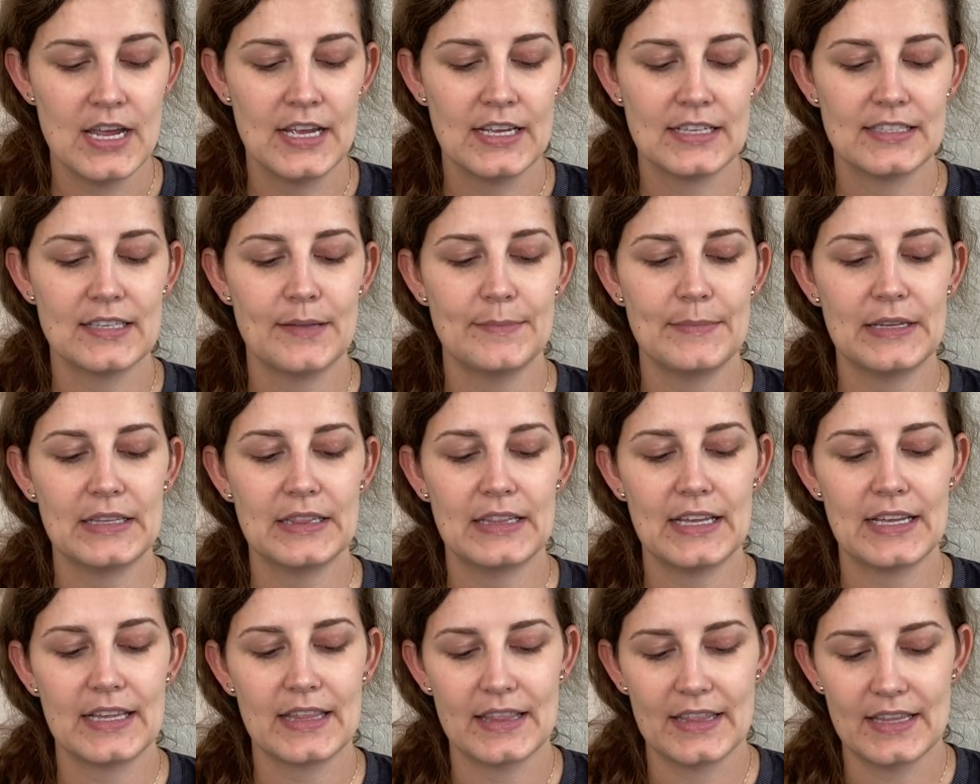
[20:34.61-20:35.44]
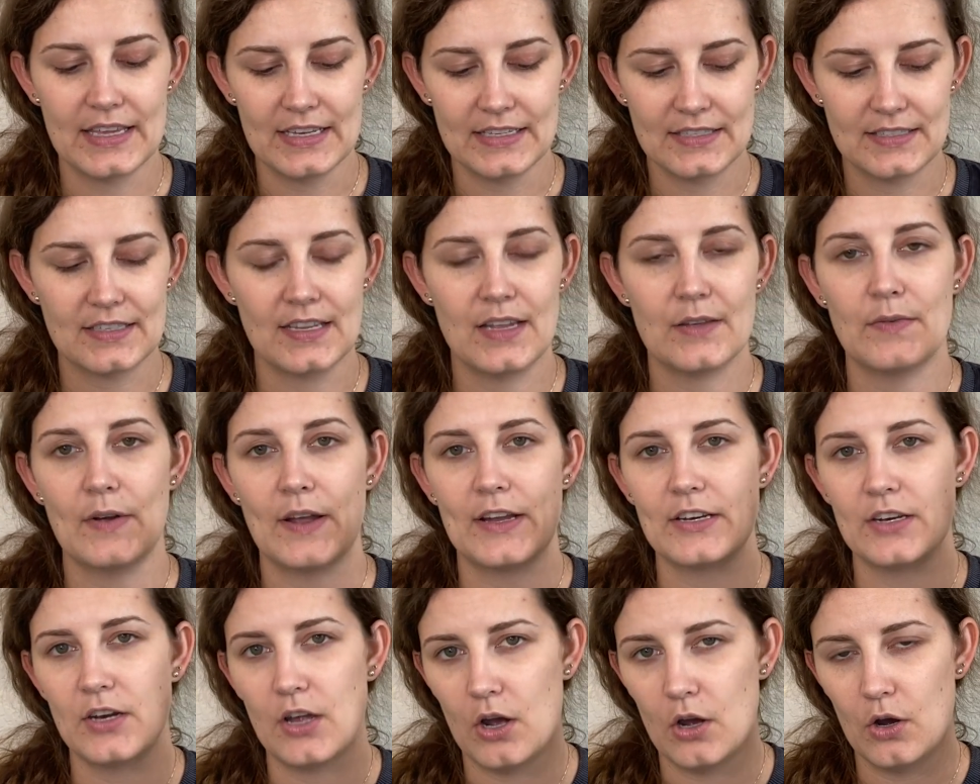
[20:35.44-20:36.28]
Something like this, if I
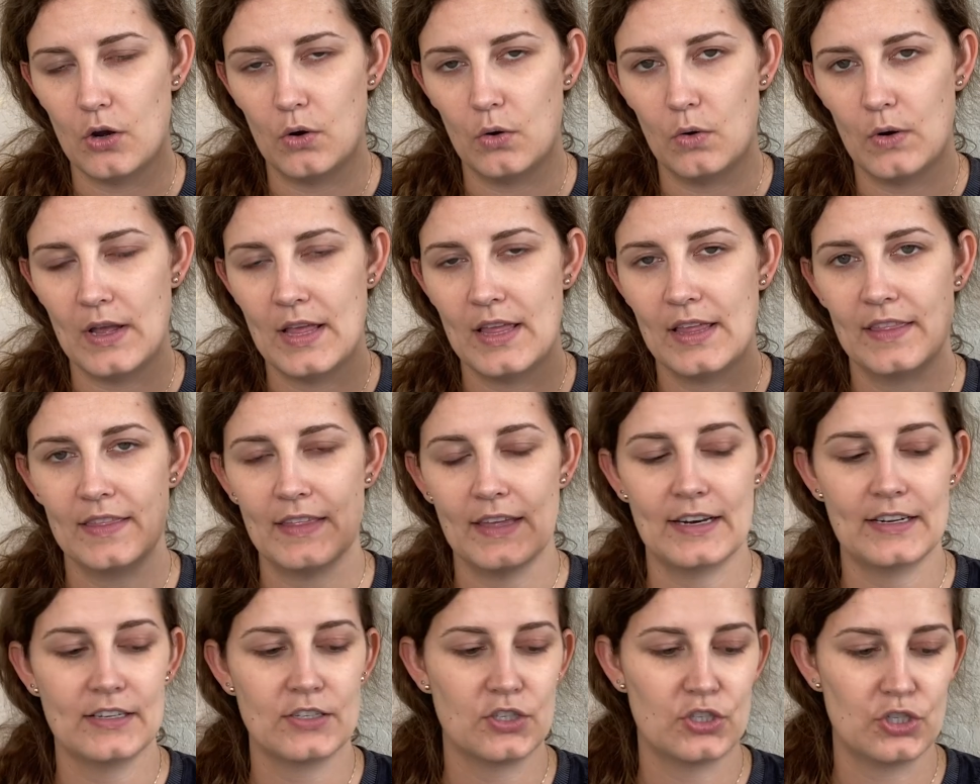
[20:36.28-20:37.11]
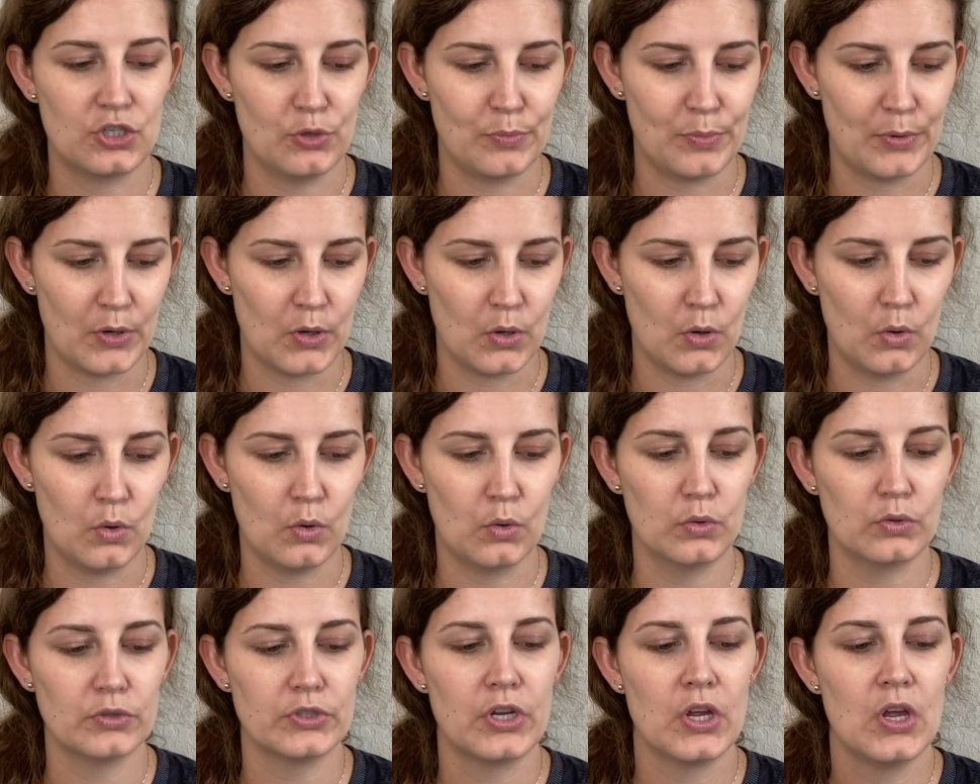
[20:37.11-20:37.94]
know that it's super
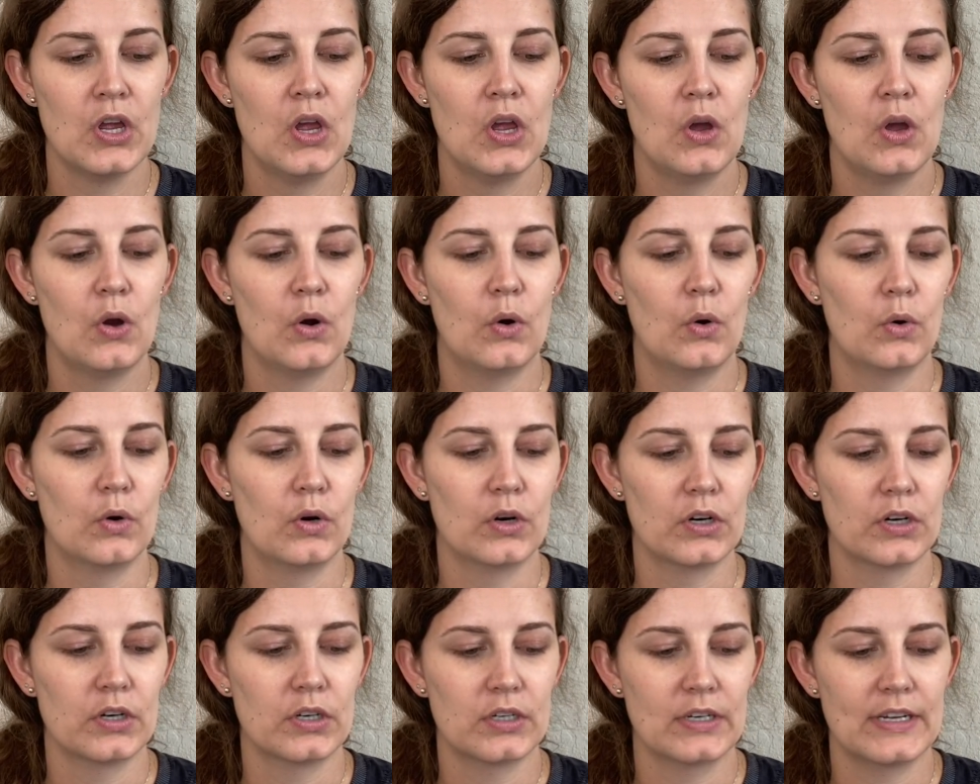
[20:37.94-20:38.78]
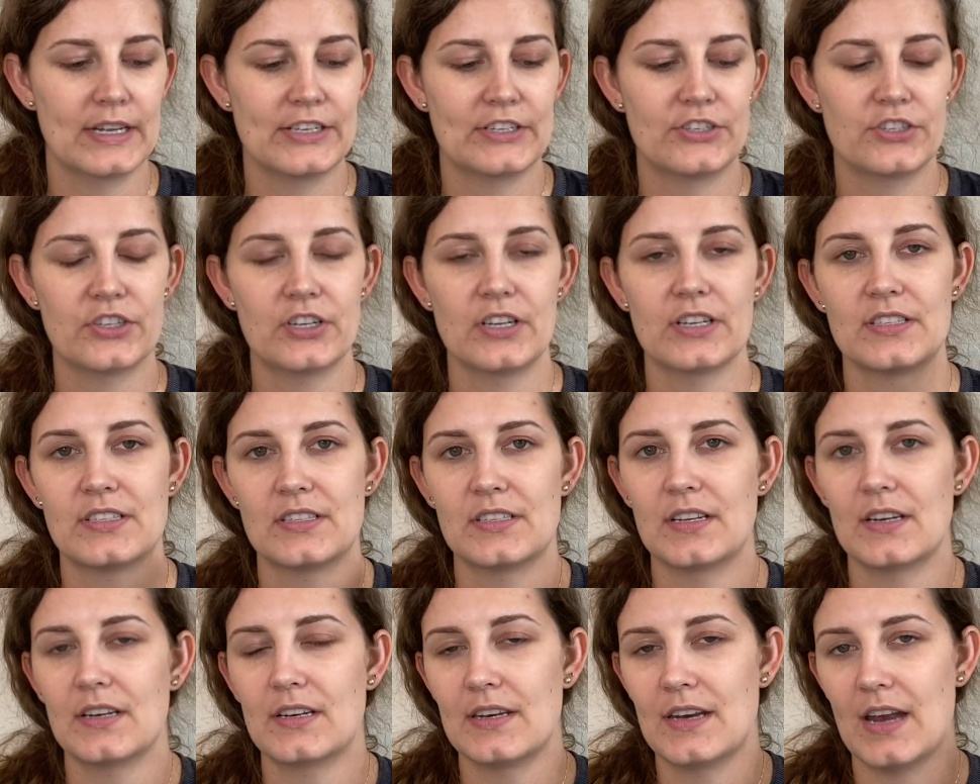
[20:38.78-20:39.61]
old or it's
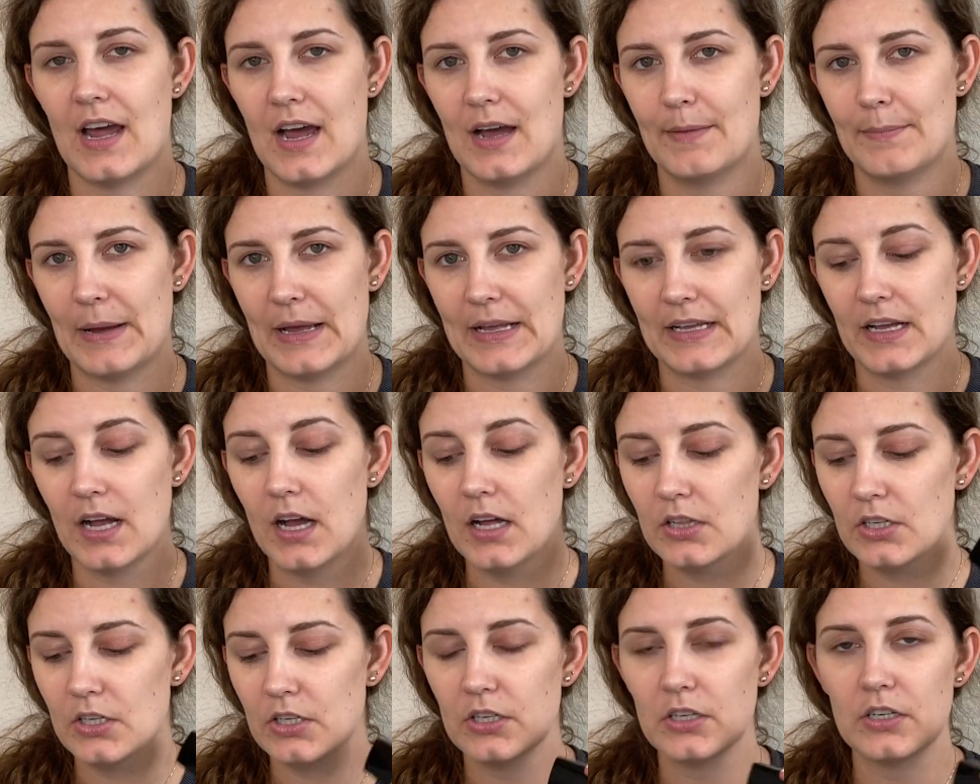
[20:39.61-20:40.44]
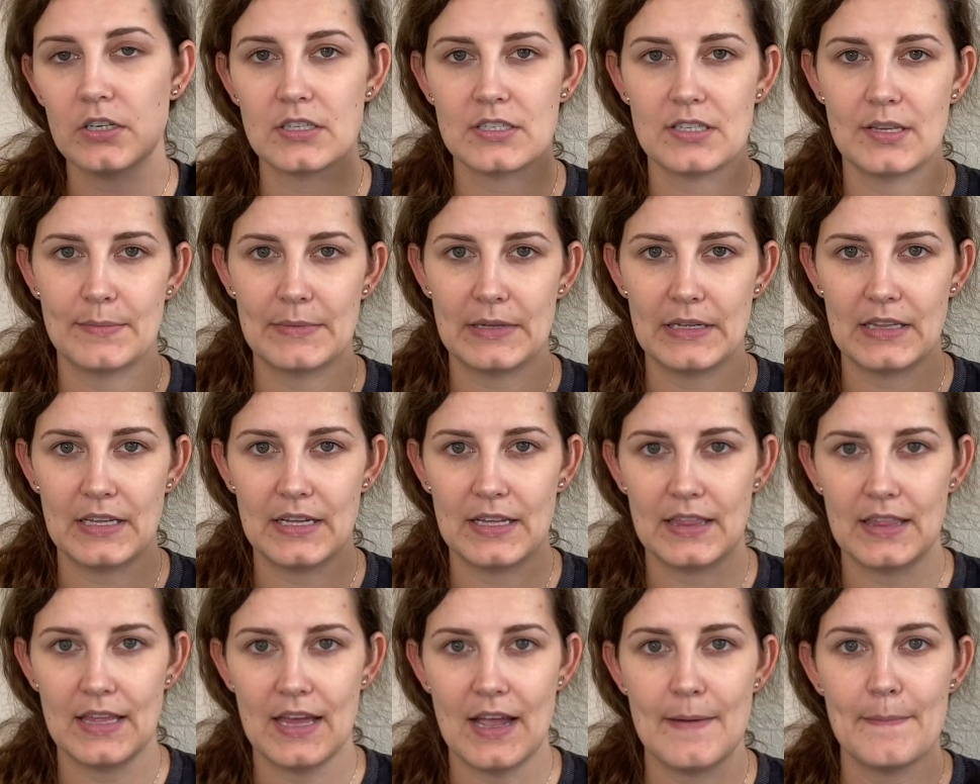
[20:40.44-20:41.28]
just not my color or something
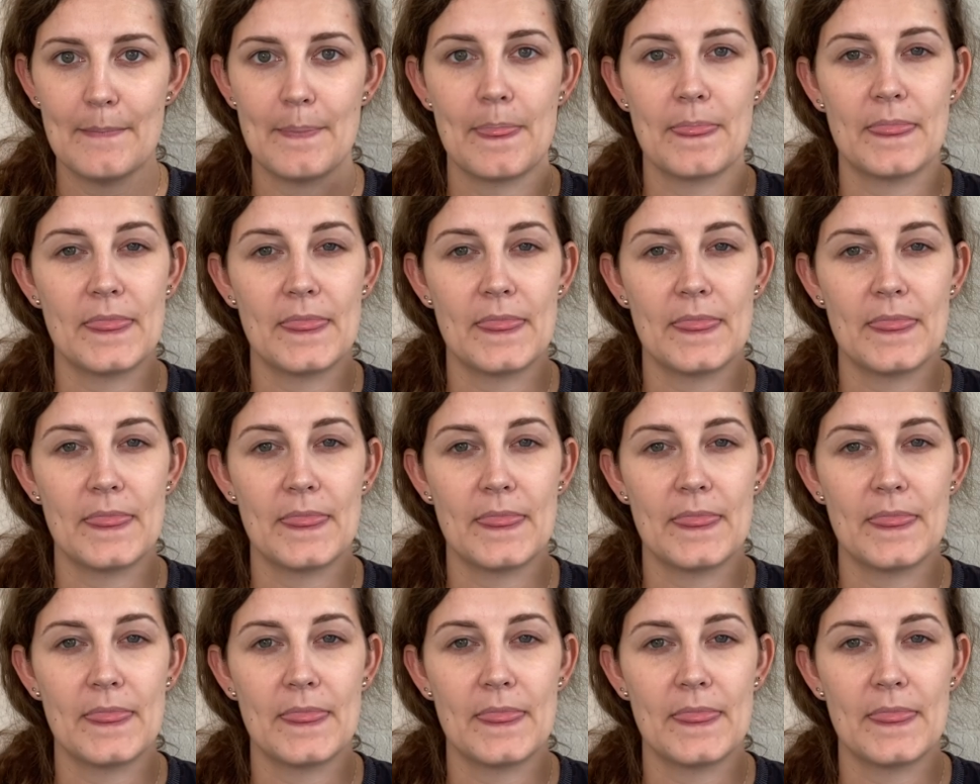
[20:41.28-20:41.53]
like that,